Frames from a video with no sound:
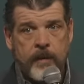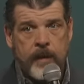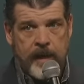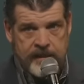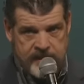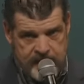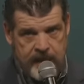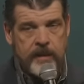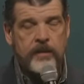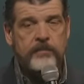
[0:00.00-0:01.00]
I set
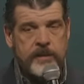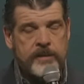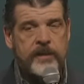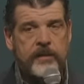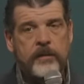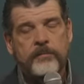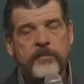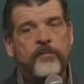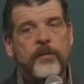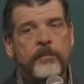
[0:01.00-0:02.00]
him continually
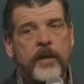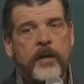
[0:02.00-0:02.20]
before me.